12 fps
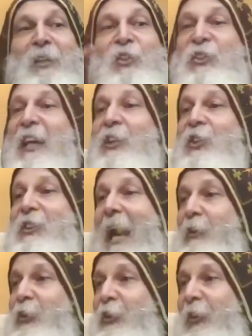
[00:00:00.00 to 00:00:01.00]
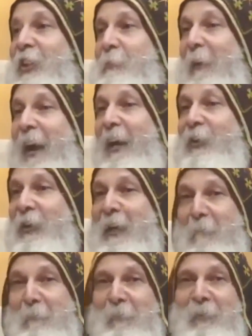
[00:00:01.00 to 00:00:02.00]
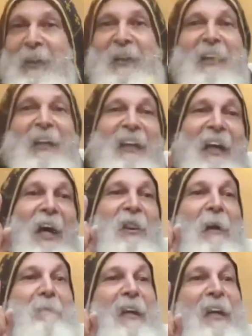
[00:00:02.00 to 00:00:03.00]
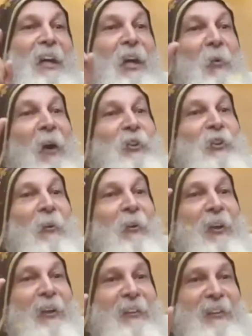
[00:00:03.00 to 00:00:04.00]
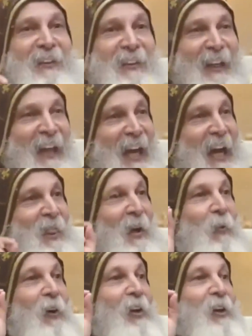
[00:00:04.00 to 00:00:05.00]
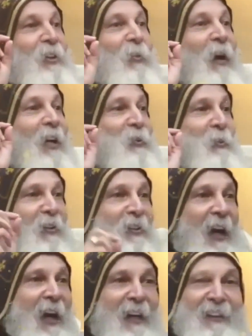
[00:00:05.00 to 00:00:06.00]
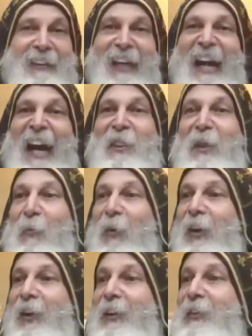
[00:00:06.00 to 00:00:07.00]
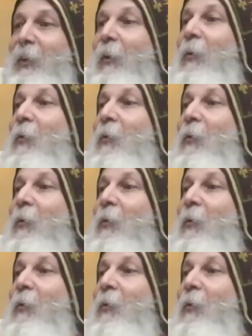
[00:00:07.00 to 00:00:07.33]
6 centuries prior to him, in the beginning was the word, and the word was with God, and the word